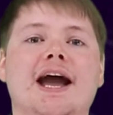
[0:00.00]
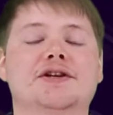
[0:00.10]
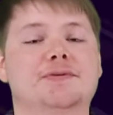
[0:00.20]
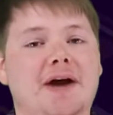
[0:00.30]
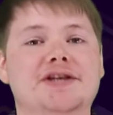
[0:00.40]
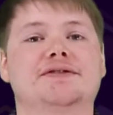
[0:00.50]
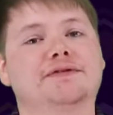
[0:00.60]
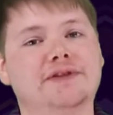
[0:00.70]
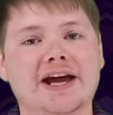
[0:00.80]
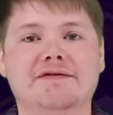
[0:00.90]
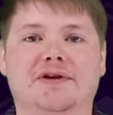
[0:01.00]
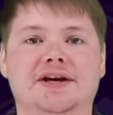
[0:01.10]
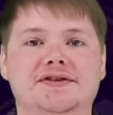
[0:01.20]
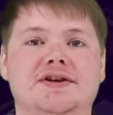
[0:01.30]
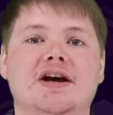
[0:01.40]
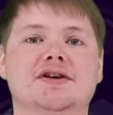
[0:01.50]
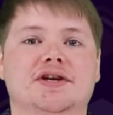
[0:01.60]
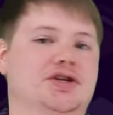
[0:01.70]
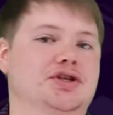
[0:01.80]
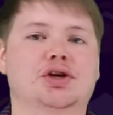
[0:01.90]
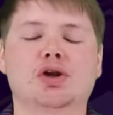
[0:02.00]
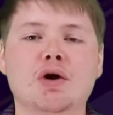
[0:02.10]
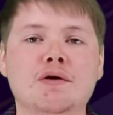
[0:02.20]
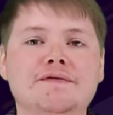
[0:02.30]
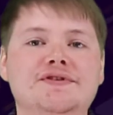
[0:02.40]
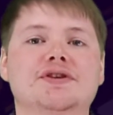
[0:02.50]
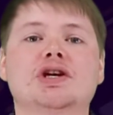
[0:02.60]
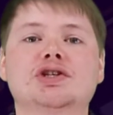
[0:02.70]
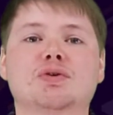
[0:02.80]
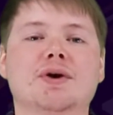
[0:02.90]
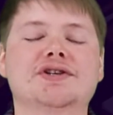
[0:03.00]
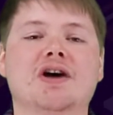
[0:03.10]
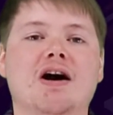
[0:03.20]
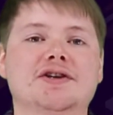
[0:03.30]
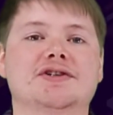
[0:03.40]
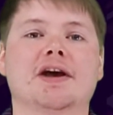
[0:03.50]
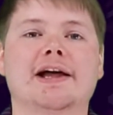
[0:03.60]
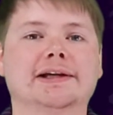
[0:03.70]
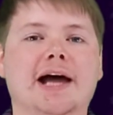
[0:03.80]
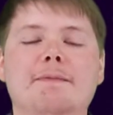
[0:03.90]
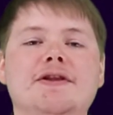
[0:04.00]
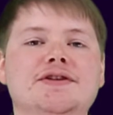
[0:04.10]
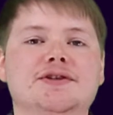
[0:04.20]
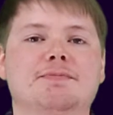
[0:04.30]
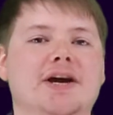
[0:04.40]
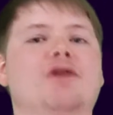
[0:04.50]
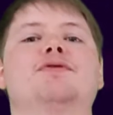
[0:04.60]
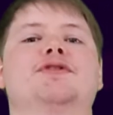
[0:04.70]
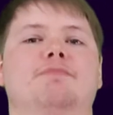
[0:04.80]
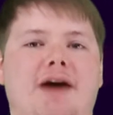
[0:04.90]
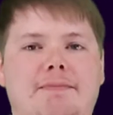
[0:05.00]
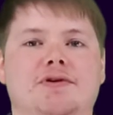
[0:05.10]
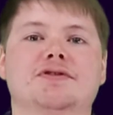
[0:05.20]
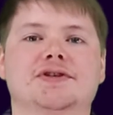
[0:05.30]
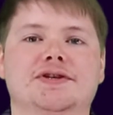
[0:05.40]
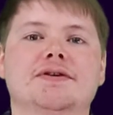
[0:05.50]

and spice and flavorings, such as cloves, soy sauce, lemons, pickles, and peppers.